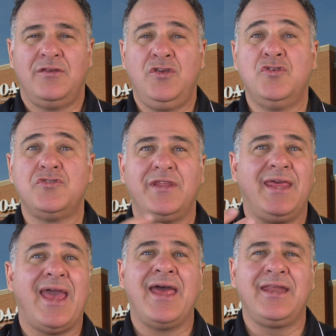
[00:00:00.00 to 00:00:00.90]
Usually
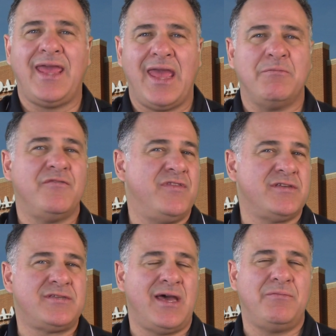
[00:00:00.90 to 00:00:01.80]
the end game of
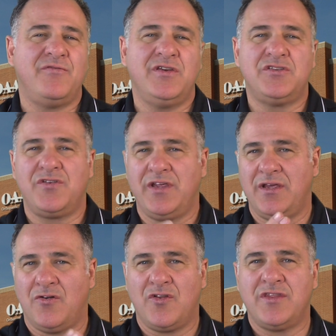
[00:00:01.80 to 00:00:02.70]
this type of
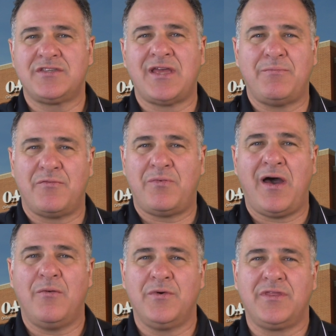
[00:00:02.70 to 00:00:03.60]
injury or this type of
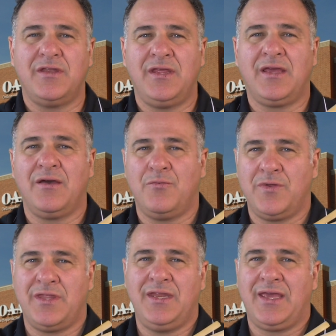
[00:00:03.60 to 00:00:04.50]
problem with
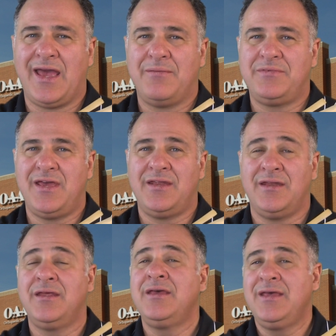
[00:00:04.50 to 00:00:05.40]
the kneecap
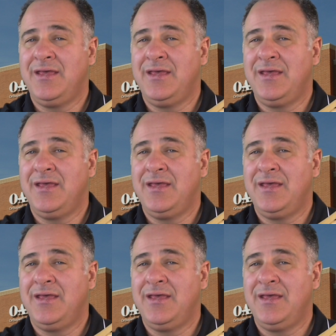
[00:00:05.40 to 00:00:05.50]
tendon